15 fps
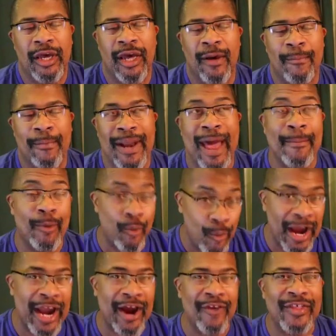Uh, but I'm
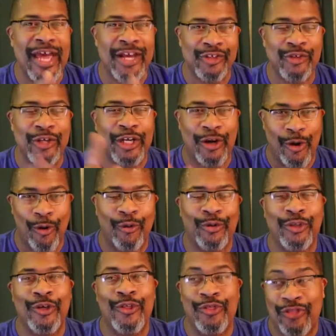aware that as you get older,